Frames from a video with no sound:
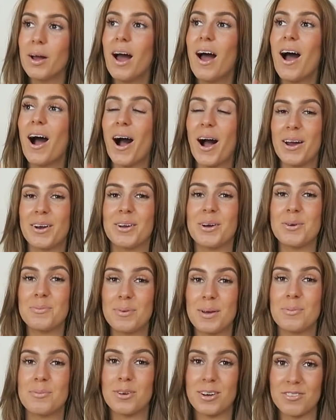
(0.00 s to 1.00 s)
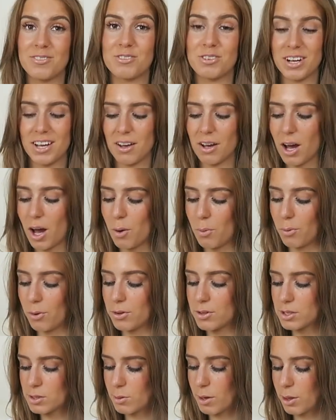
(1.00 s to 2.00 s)
I know people love green
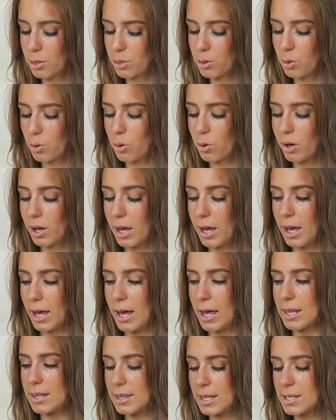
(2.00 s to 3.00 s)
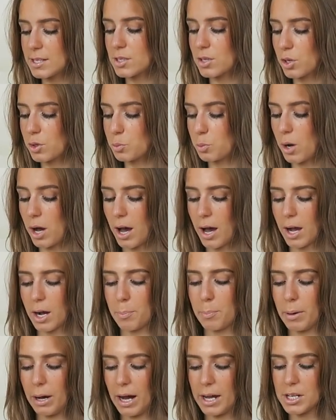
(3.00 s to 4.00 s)
co-ords so I thought this could work
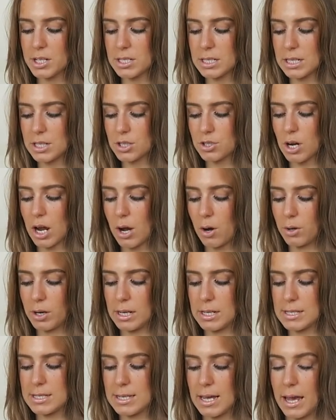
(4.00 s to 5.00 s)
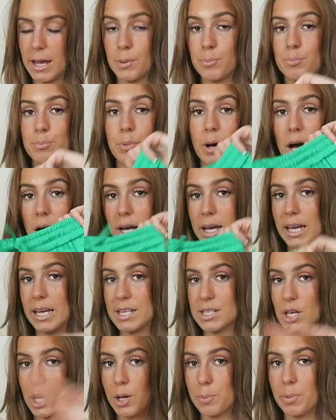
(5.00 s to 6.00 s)
but I just need to try it on and see but
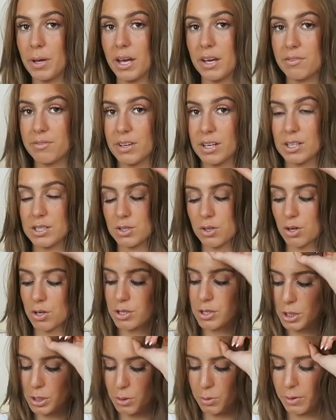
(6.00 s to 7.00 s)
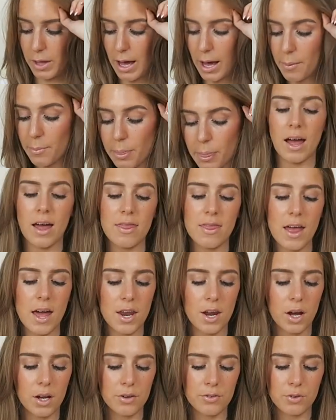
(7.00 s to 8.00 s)
here's hoping fingers crossed and all that and
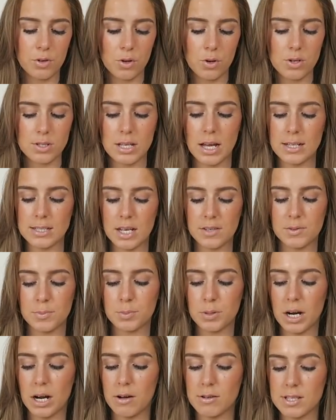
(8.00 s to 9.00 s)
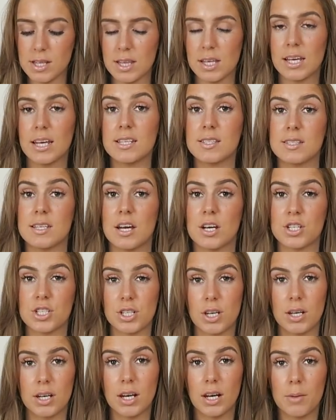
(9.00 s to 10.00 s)
then I of course had to have a browse in the kids
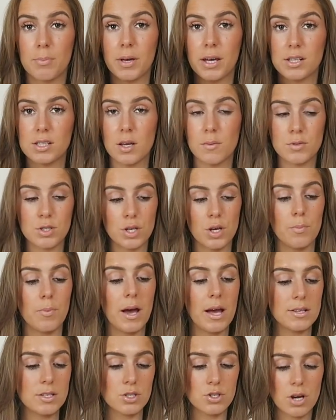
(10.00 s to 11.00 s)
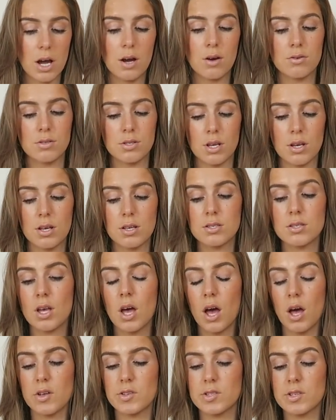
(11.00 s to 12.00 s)
section and I picked up two pairs of trousers
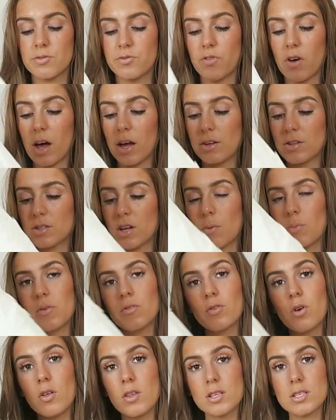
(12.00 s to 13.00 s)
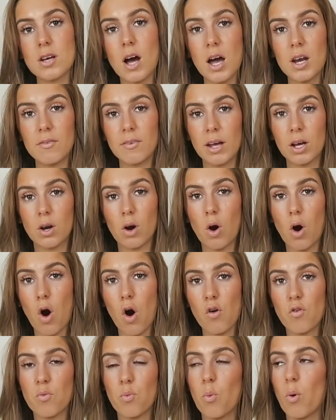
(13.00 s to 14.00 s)
so first up we've got this kind of like
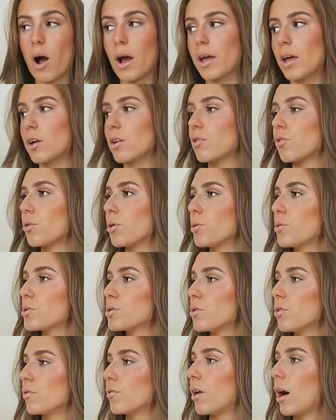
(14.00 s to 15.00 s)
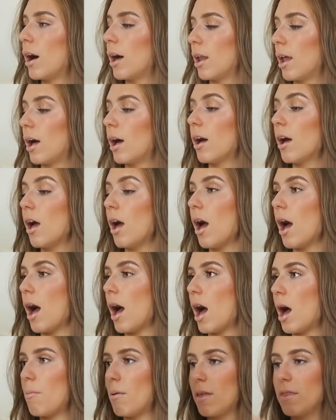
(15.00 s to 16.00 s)
off-white ecru sort of colour
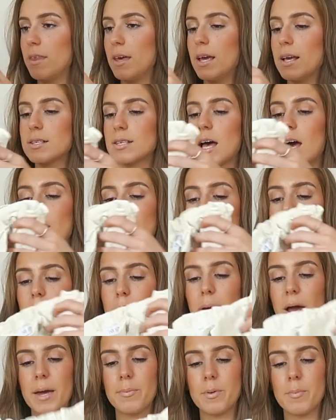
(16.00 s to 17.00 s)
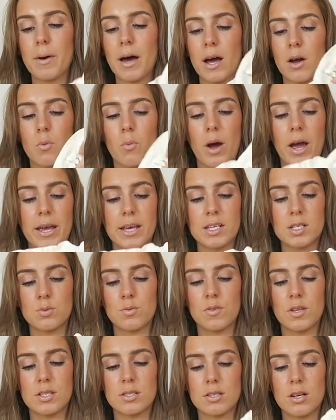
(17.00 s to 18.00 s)
um, and these have like a paper bag waist
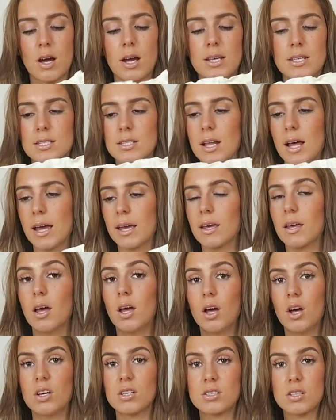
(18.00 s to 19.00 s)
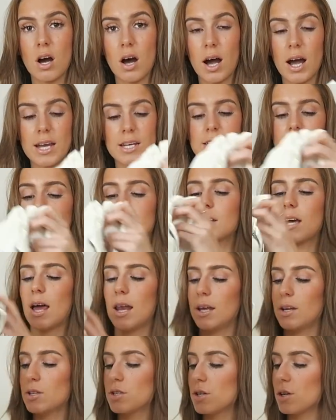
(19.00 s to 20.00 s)
with this nice like tie
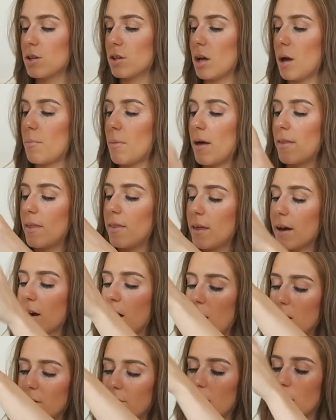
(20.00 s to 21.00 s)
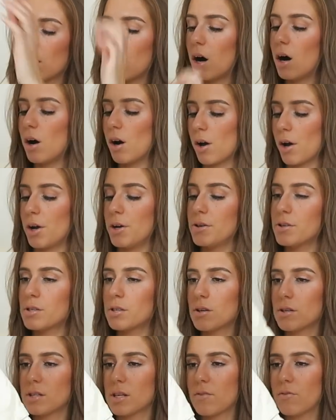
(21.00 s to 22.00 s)
detailing to them and then they're kind of like cargoes
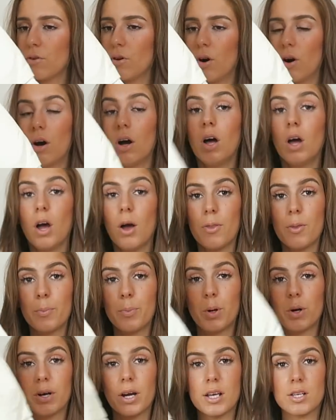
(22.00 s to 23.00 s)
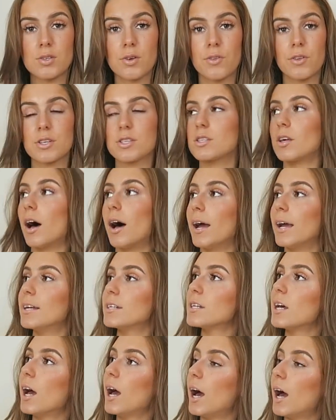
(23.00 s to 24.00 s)
because they've got the pockets on the
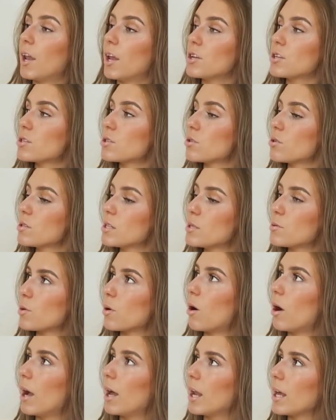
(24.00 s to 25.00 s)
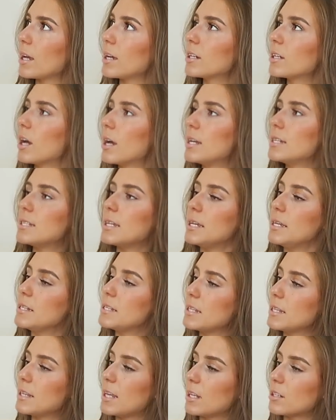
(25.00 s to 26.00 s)
side and I just thought these were quite like a nice
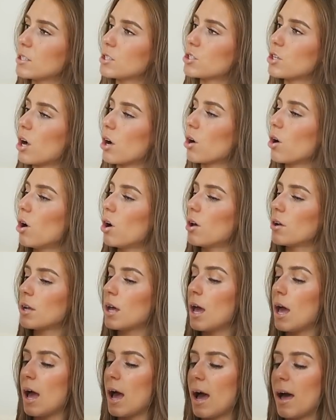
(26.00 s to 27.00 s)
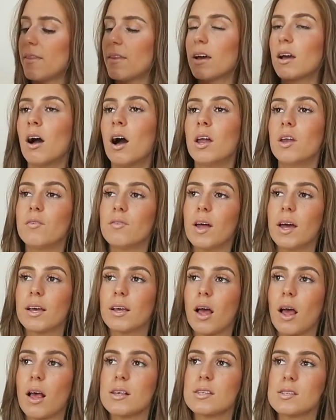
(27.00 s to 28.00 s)
easy thing to chuck on and they're kind of
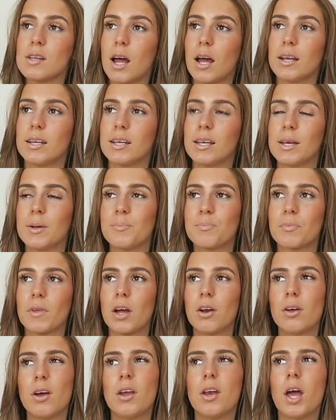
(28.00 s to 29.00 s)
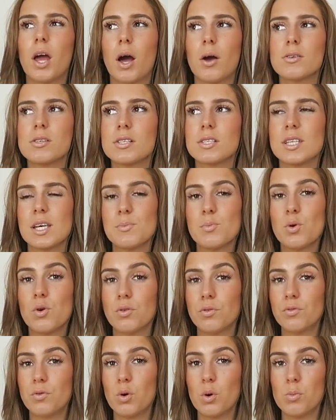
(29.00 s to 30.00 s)
like a slightly I don't know I was gonna say more
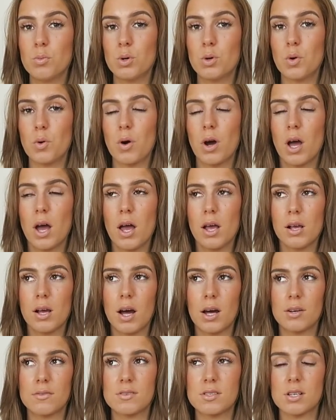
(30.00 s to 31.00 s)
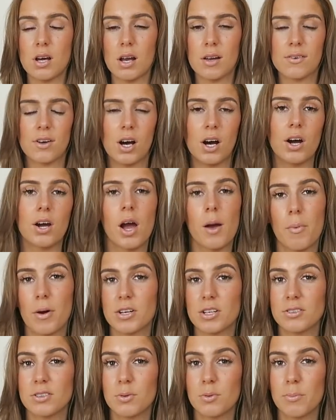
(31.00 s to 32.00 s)
formal kind of style of cargo but I
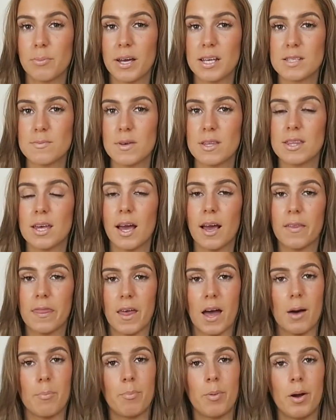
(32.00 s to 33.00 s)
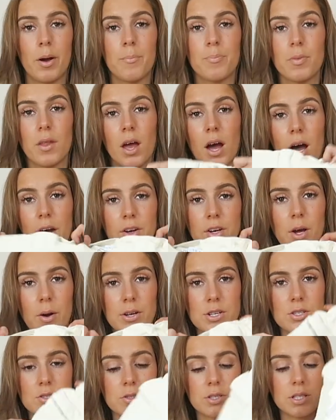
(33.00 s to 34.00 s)
don't know what makes me think that but I don't know I
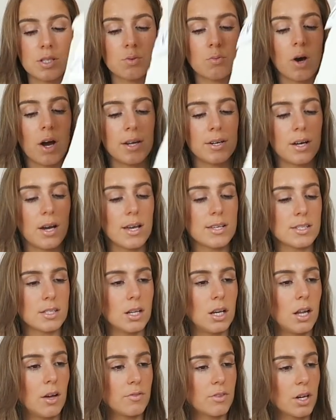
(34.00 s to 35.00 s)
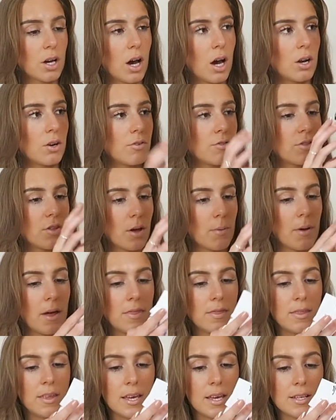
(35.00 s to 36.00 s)
just thought these are quite nice and I love the colour of them
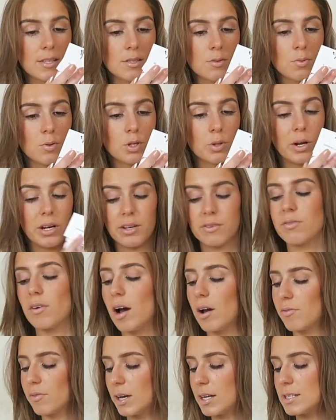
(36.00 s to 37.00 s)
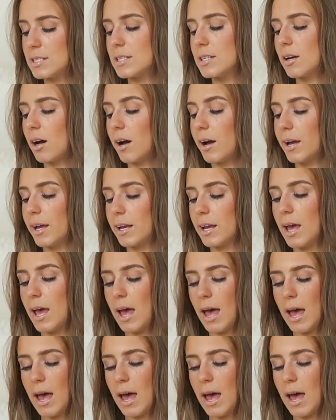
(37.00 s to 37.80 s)
and these were 25.99.